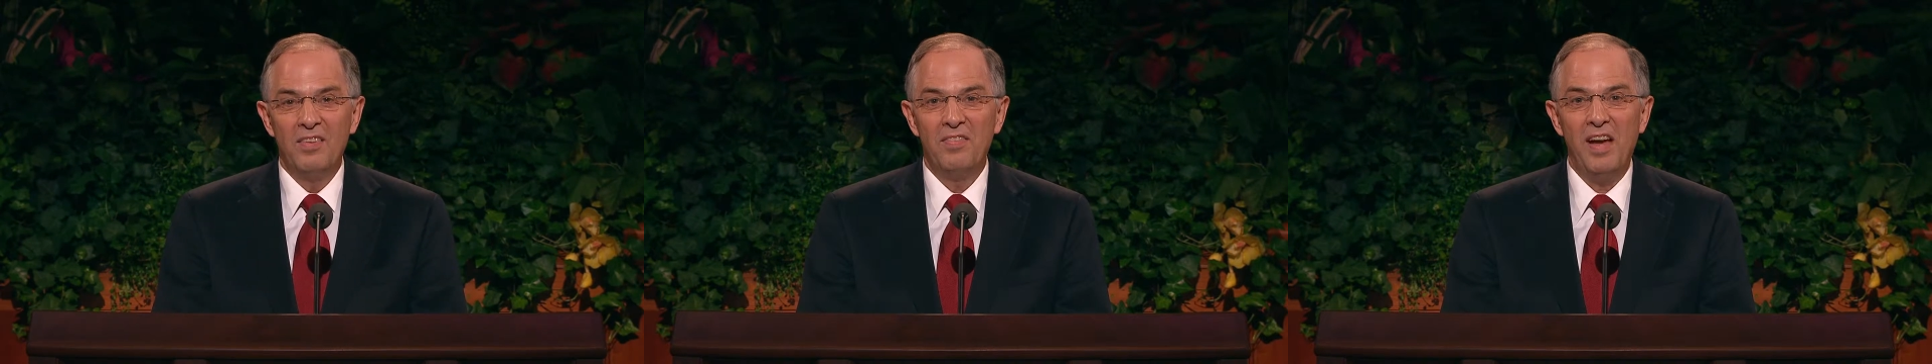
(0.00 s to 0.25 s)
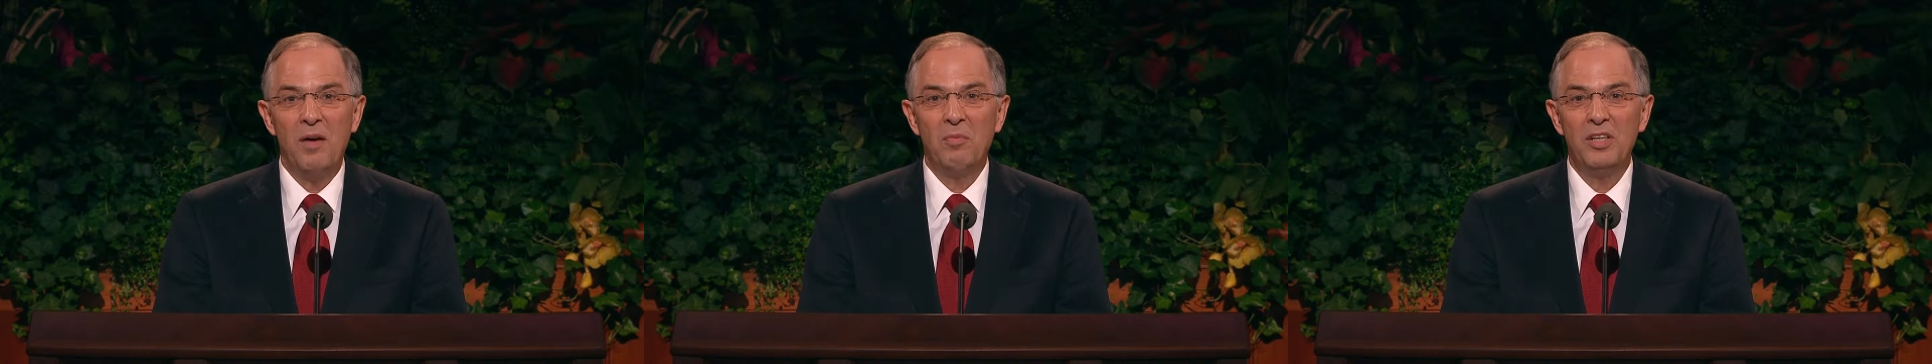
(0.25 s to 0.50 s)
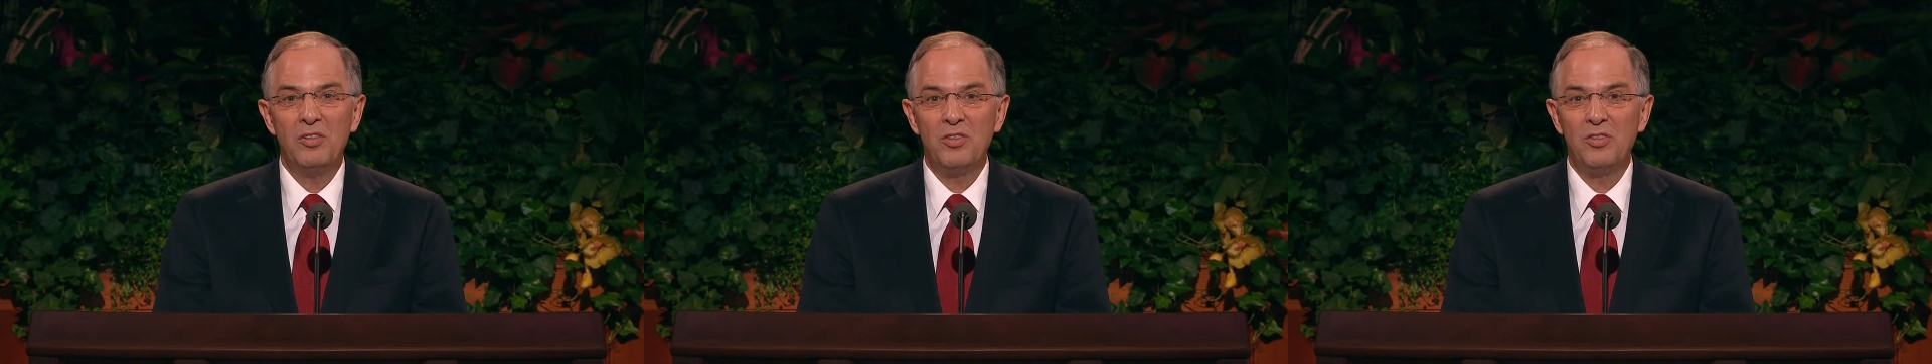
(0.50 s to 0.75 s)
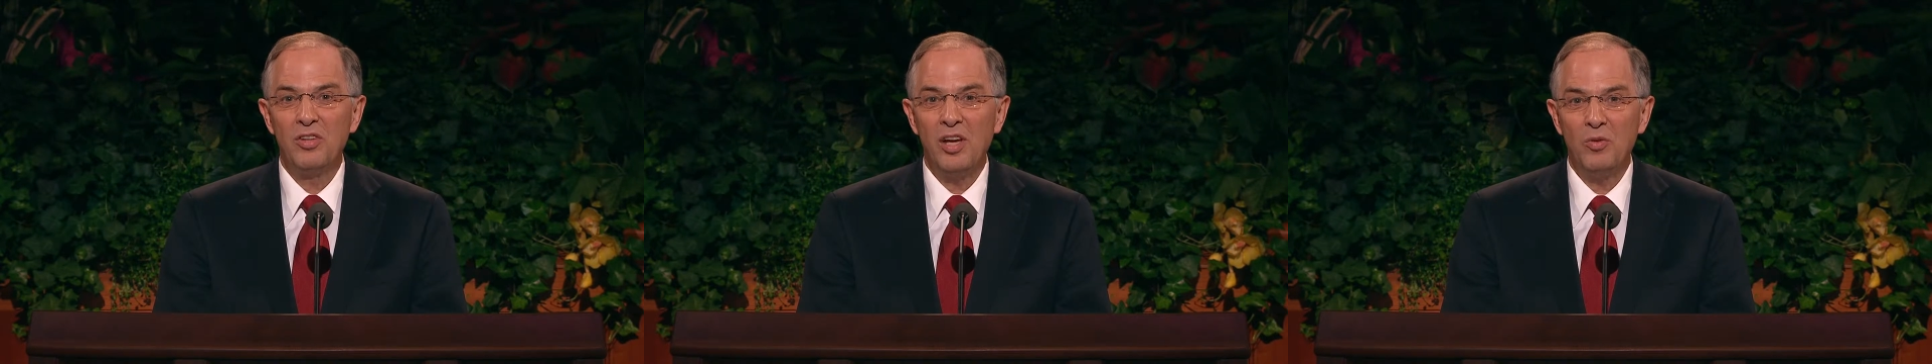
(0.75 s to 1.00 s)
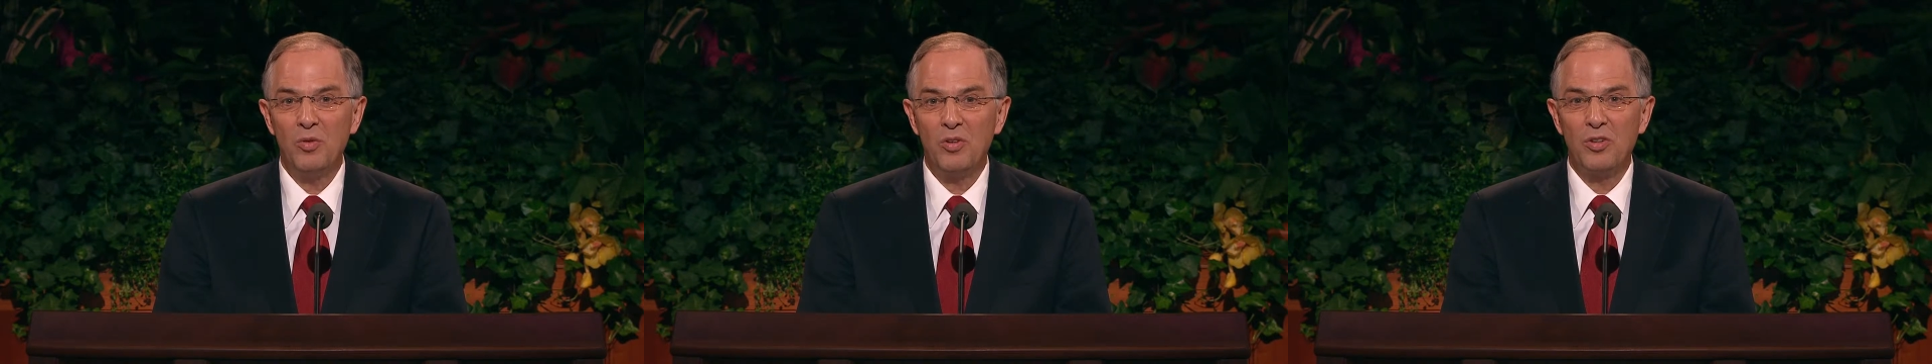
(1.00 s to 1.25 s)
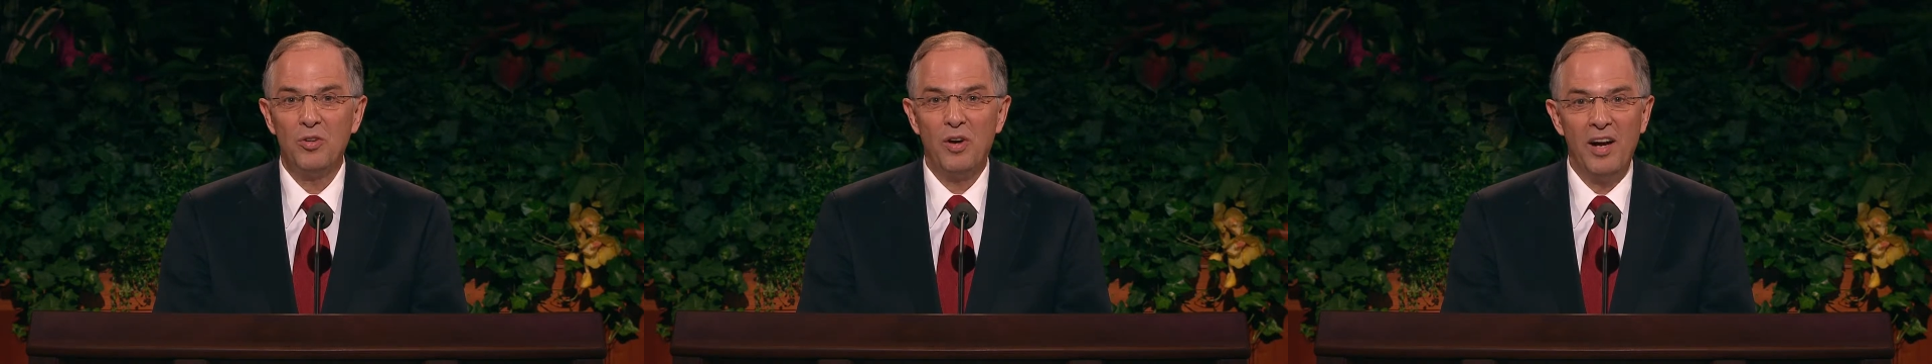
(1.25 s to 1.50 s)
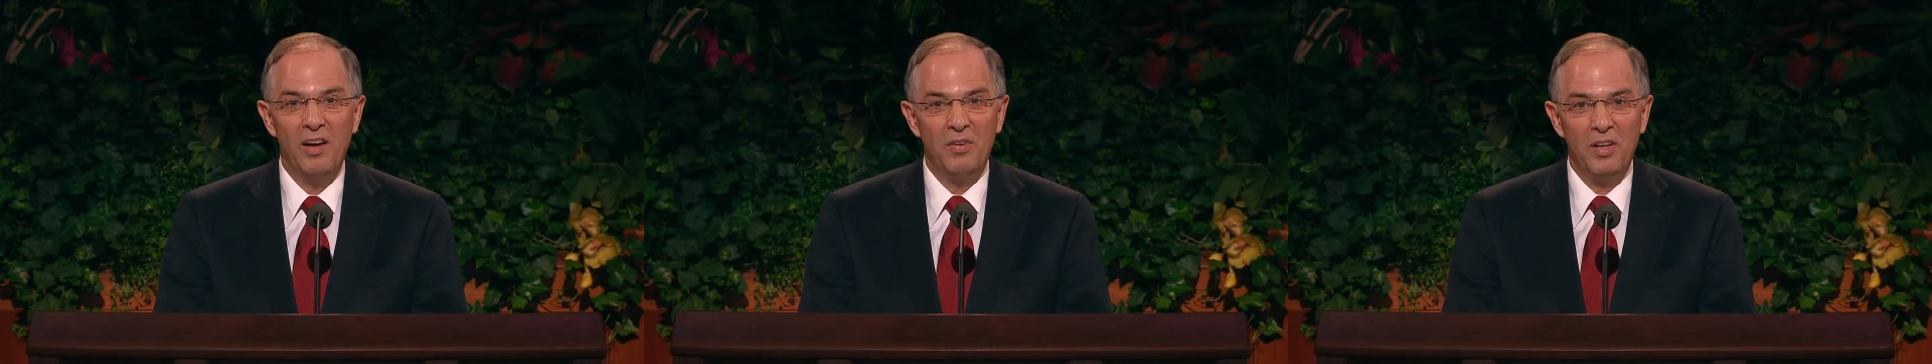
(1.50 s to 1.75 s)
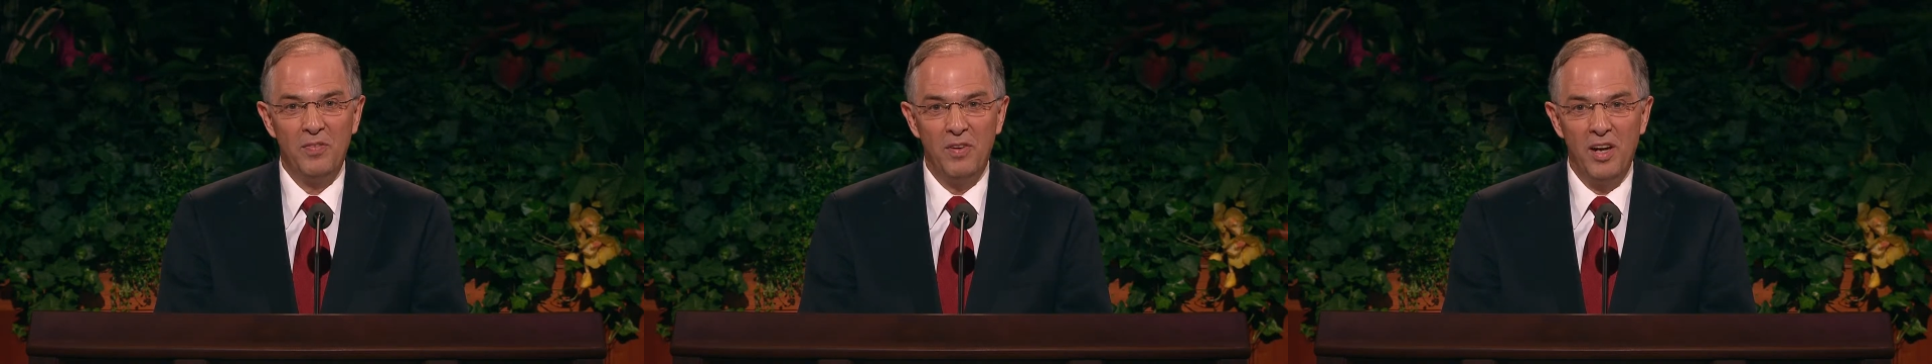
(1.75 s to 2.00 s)
Families are central to our
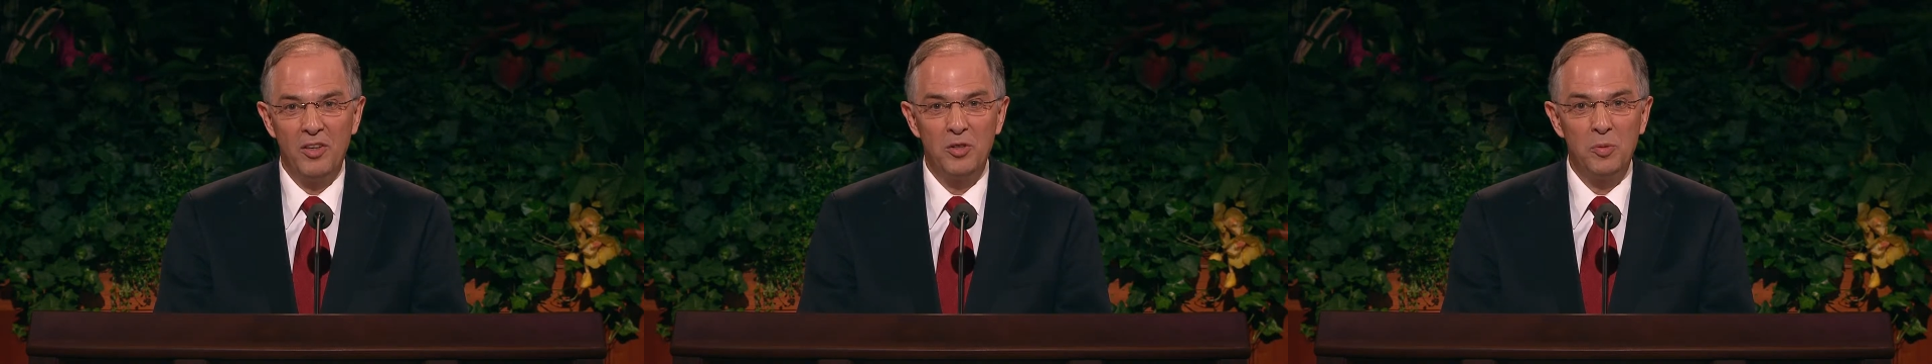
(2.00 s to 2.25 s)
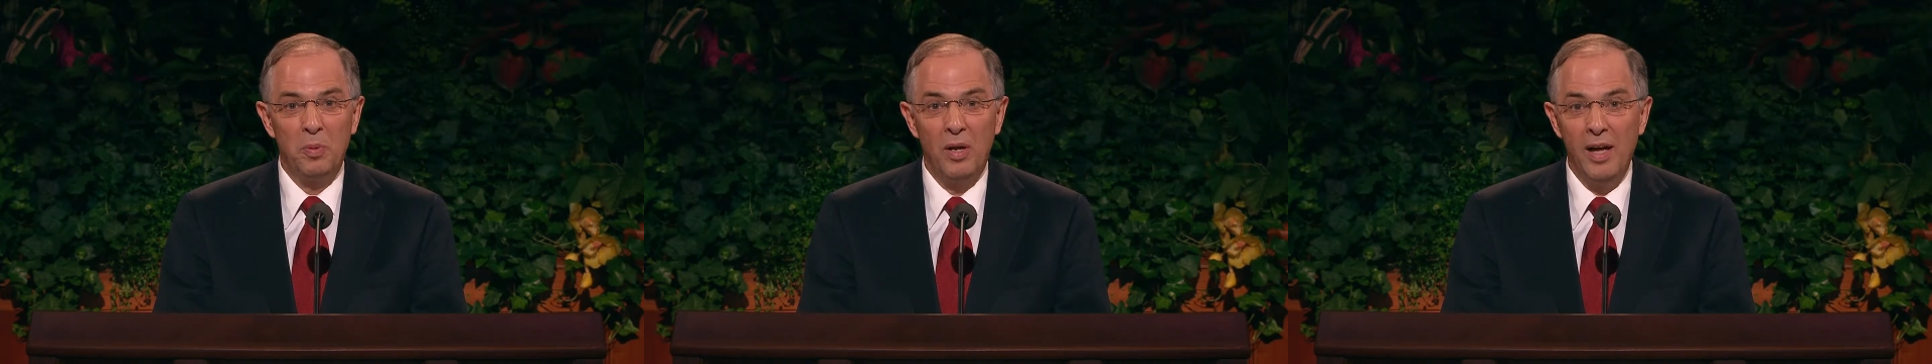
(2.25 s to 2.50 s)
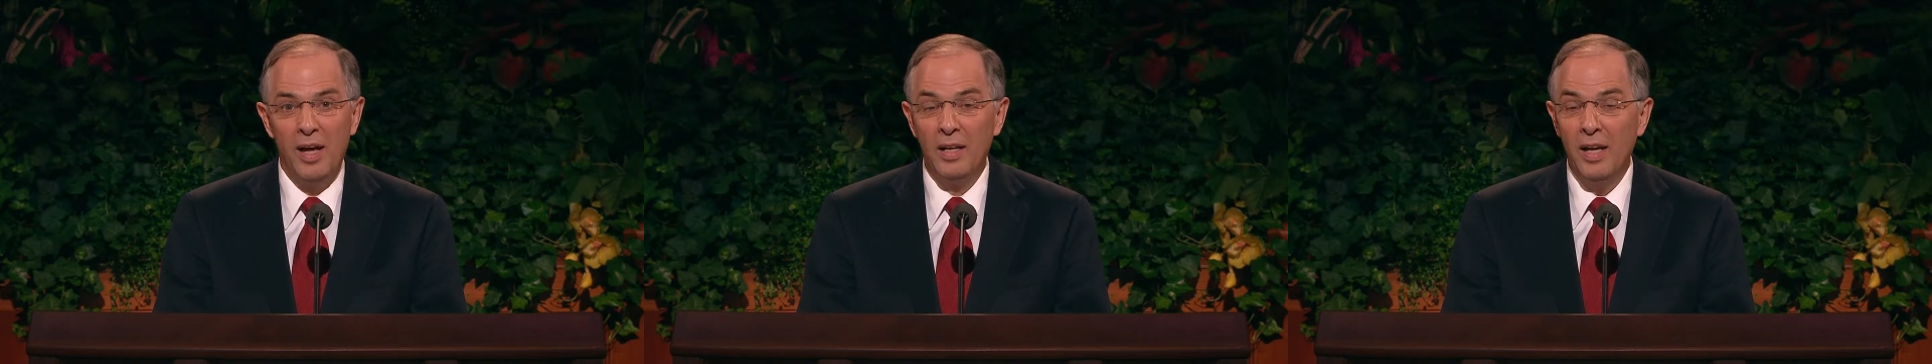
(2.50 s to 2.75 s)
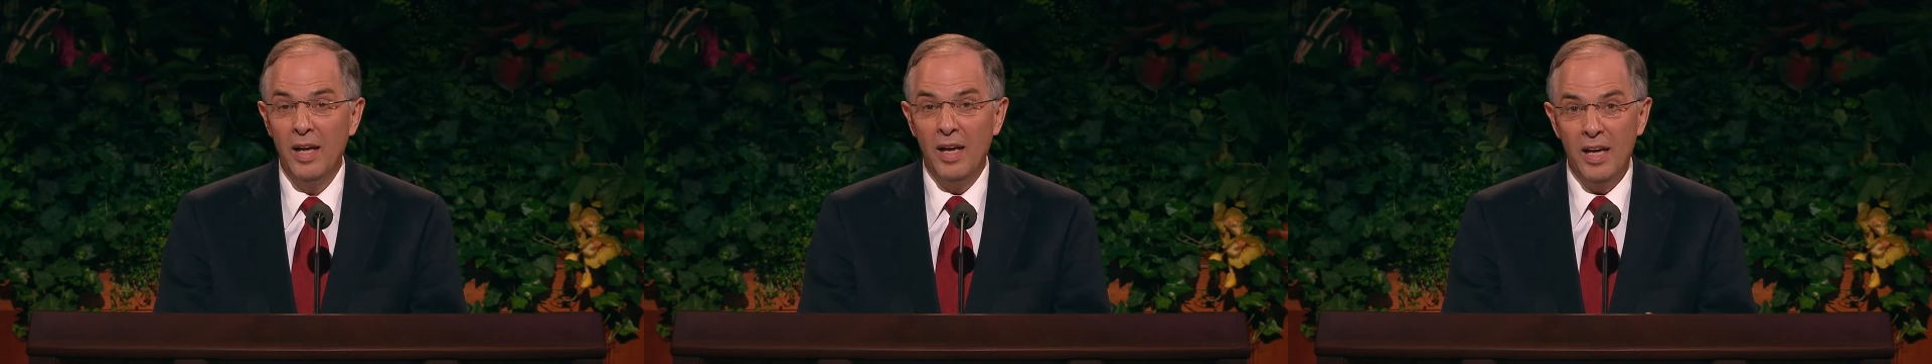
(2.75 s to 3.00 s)
Heavenly Father's plan